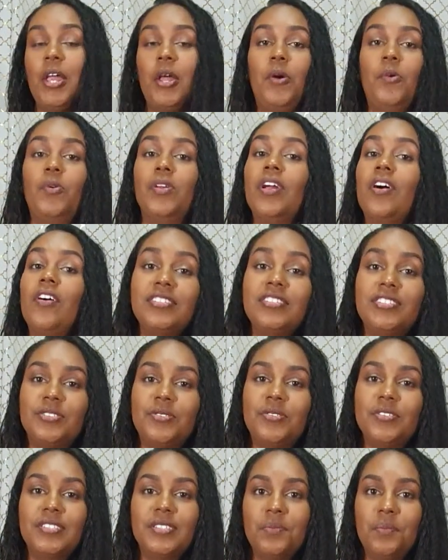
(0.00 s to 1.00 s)
We
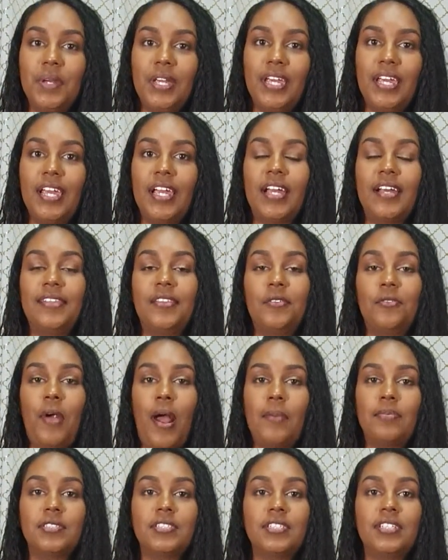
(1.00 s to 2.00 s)
chose to make the
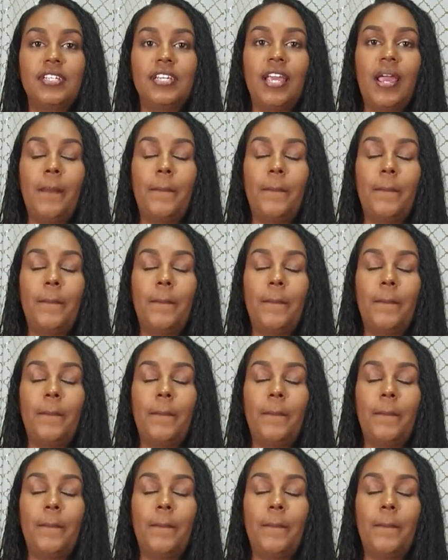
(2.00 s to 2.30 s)
Rhapsody